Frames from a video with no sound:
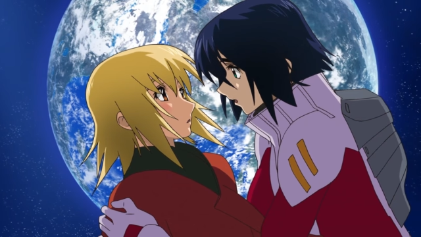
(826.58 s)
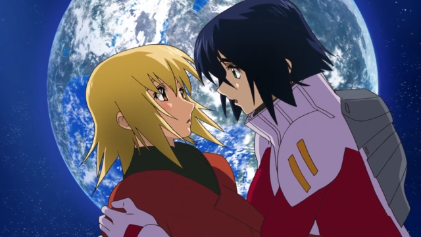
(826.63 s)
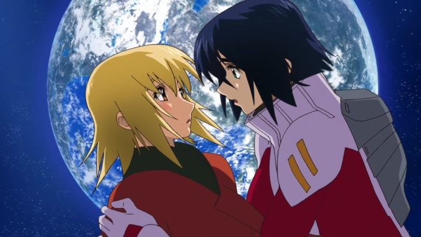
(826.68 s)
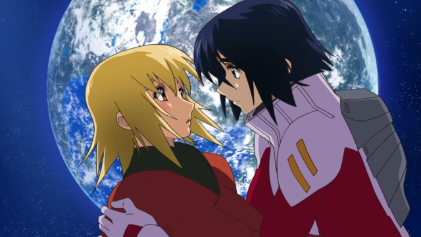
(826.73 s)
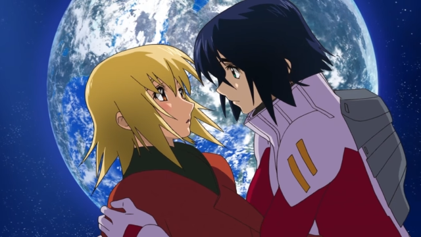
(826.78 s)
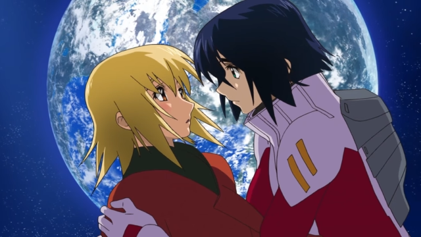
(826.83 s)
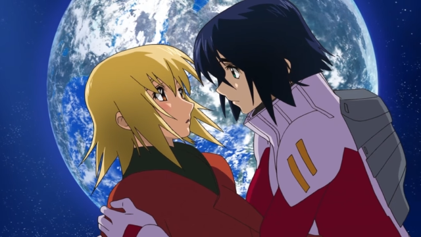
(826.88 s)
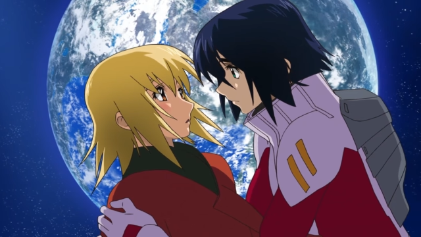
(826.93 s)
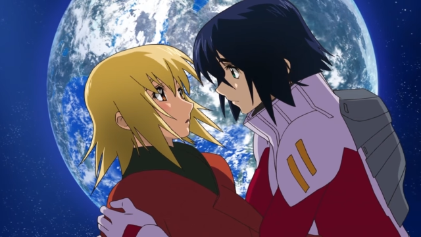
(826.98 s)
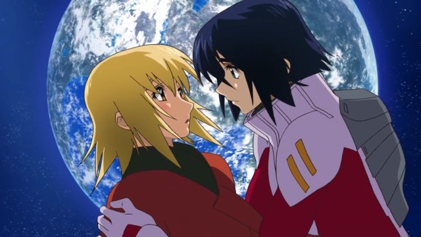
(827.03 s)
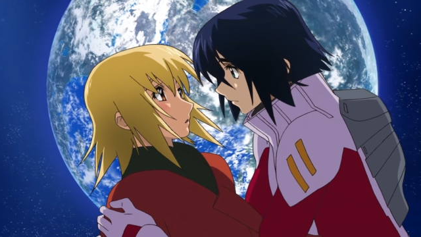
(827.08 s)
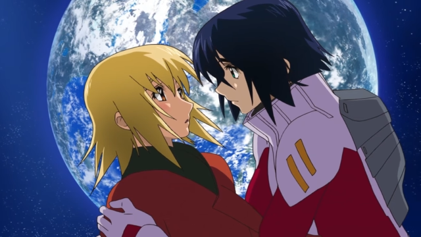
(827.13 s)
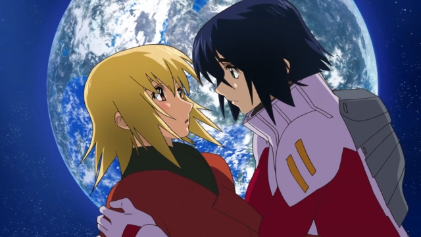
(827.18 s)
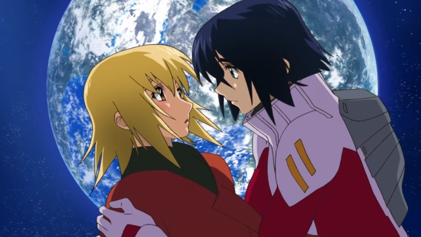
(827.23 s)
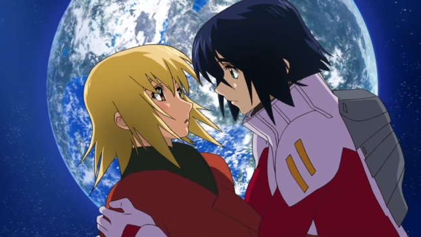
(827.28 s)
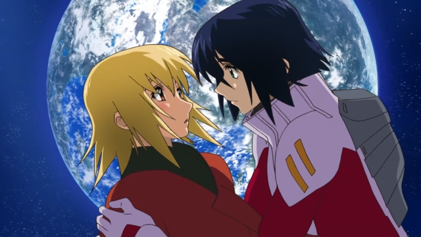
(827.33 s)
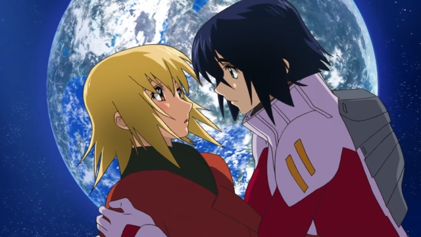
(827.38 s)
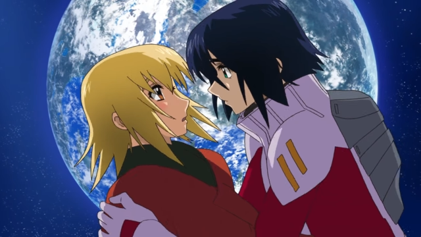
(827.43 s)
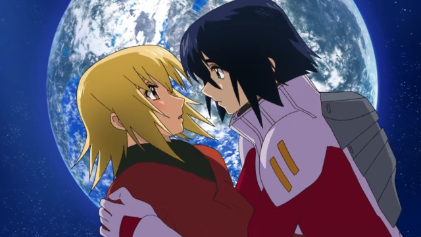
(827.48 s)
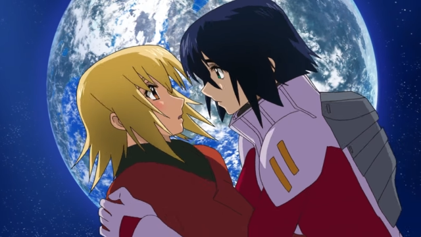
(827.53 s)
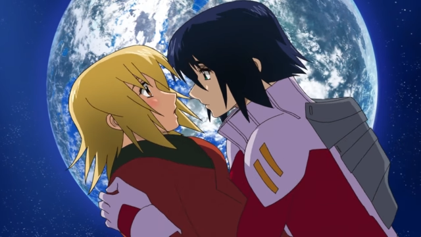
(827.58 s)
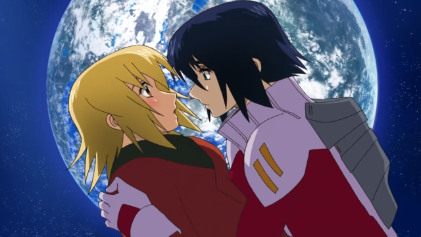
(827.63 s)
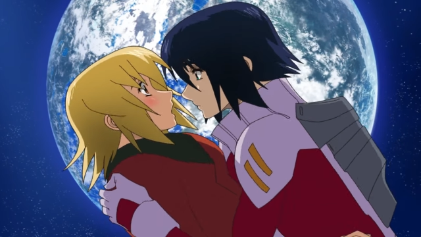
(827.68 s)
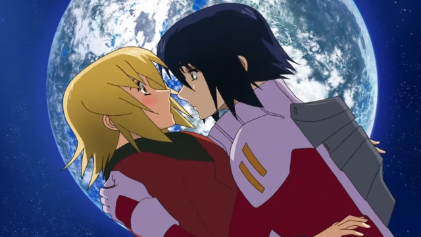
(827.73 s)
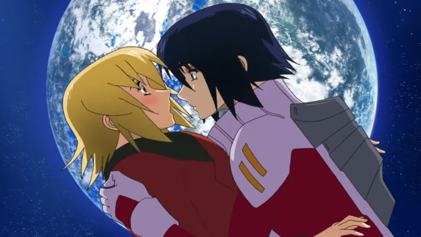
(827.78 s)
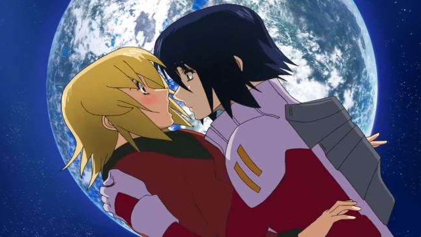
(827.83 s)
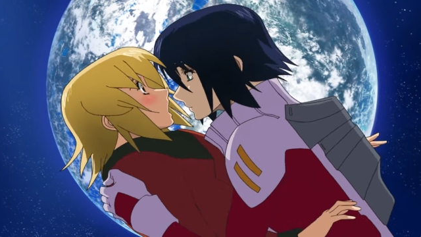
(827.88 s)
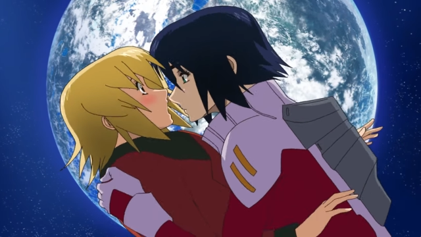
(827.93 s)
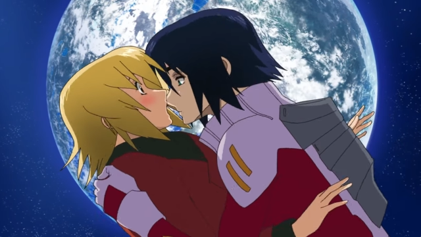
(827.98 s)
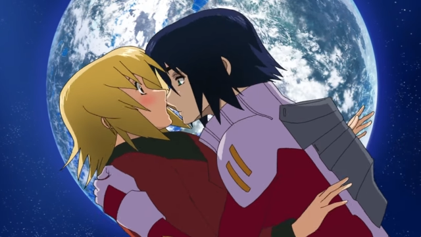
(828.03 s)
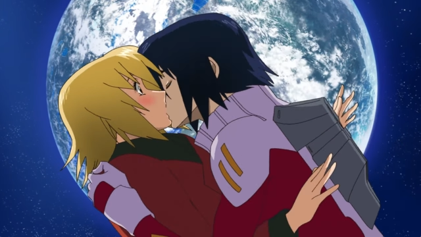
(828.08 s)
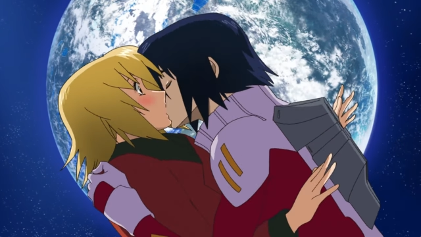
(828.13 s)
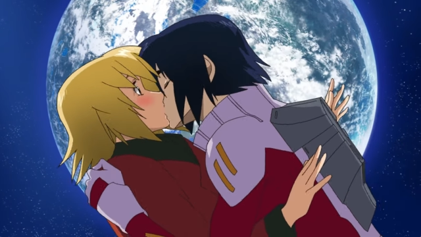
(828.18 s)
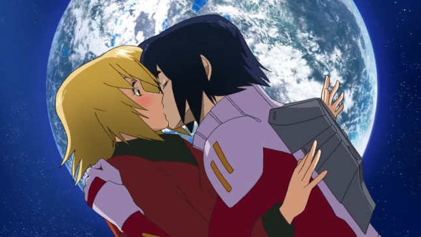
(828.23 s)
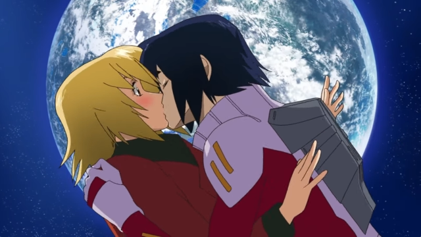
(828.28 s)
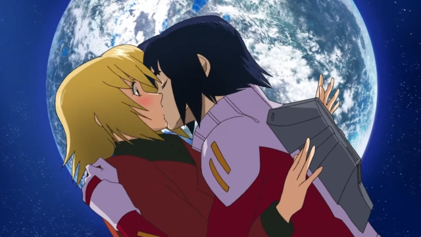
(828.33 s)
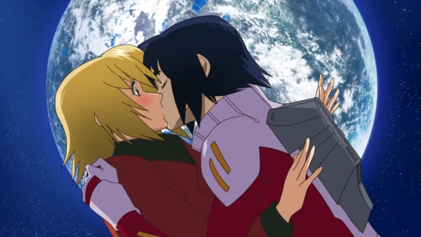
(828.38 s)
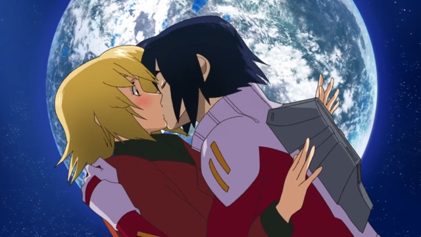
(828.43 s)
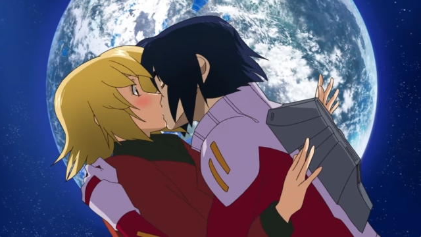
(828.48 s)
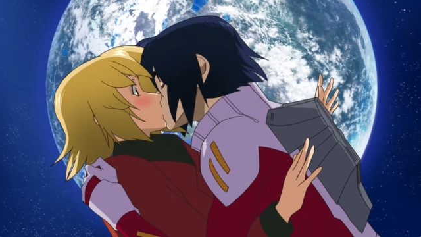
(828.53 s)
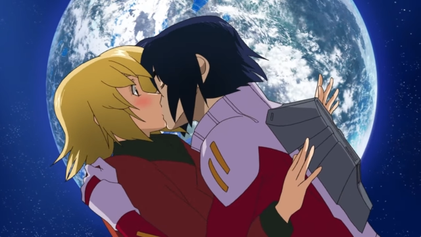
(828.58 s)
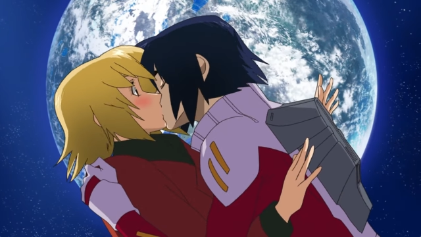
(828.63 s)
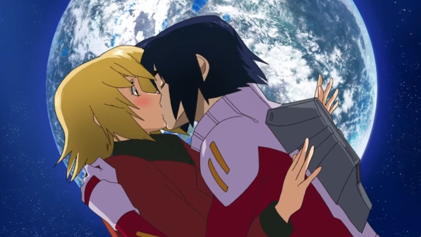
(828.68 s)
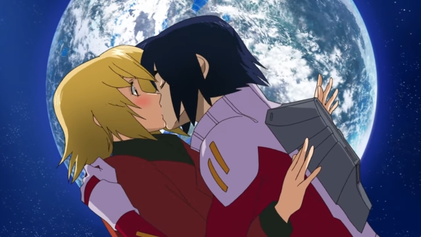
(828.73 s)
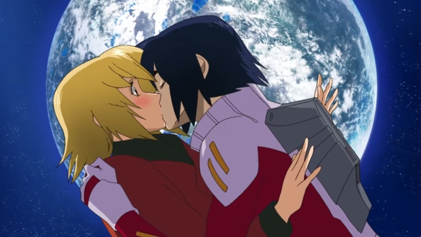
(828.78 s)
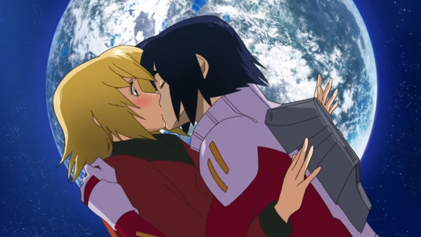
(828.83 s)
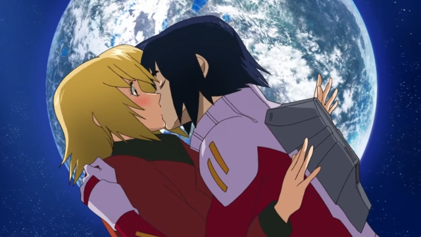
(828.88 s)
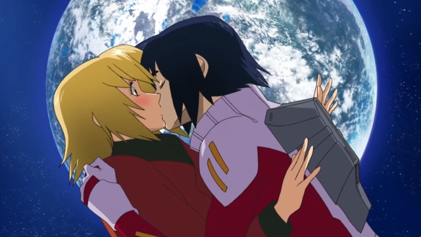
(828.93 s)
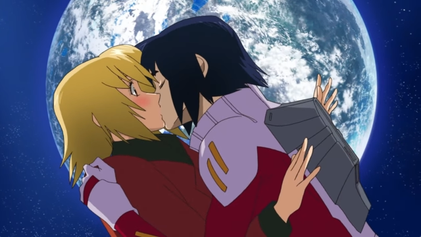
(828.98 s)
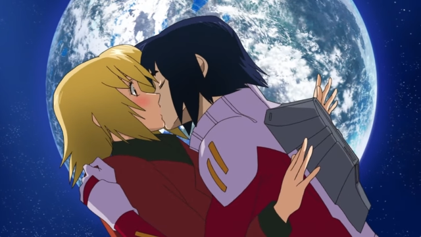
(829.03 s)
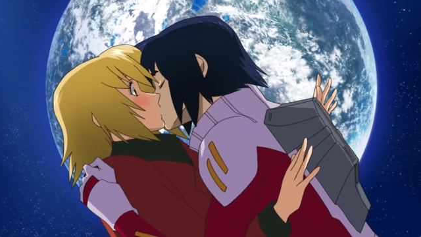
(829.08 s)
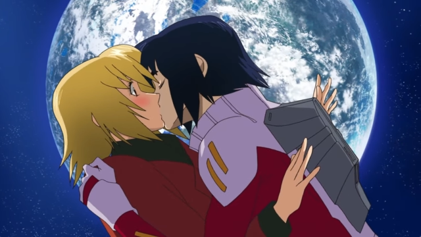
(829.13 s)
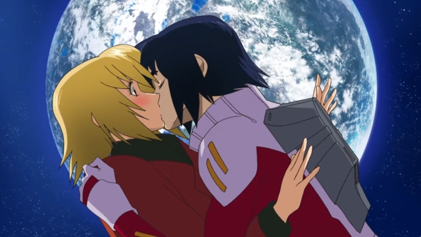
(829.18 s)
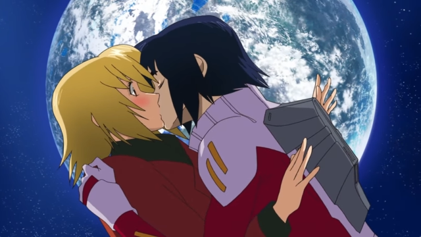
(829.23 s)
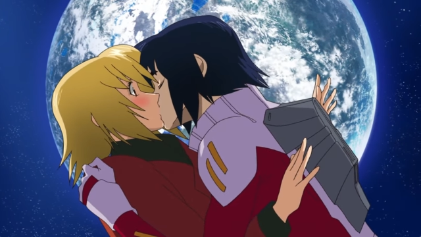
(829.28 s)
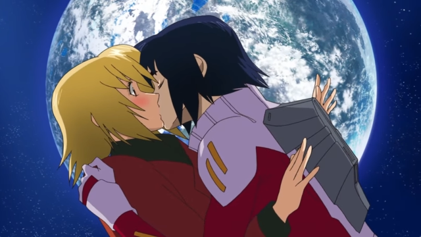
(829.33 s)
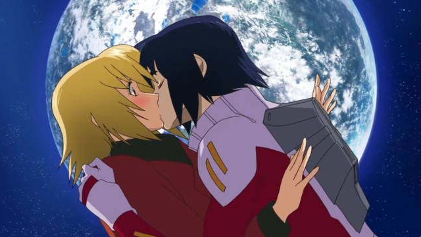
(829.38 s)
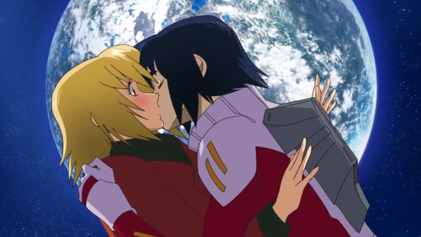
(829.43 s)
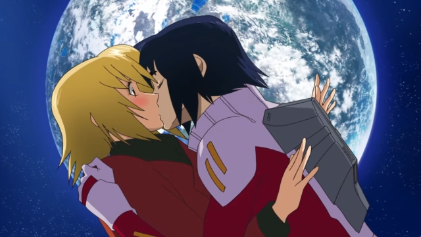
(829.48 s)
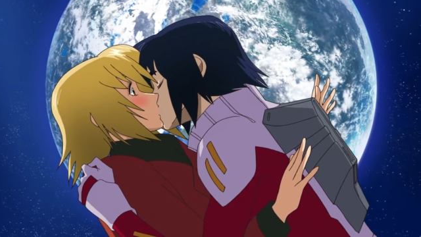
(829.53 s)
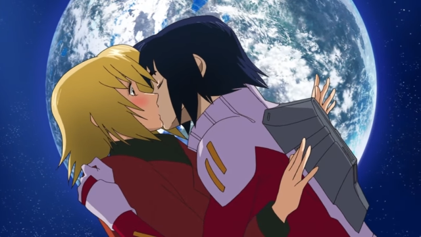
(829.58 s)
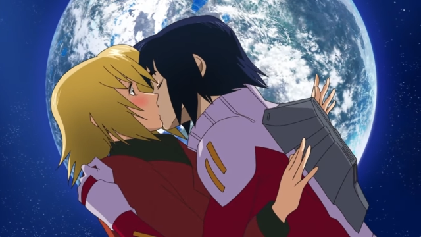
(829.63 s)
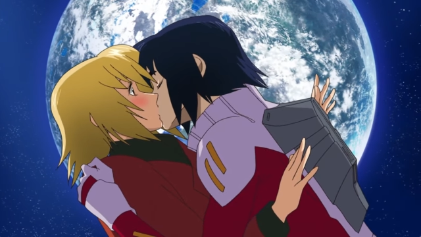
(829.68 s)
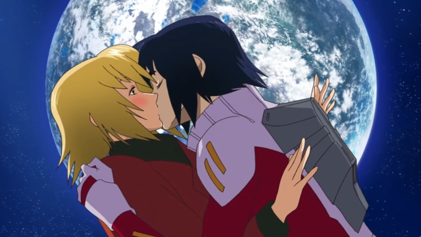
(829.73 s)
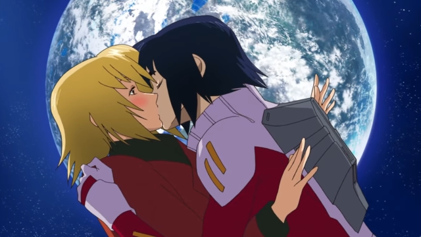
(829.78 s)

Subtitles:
[unreadable: no face in view]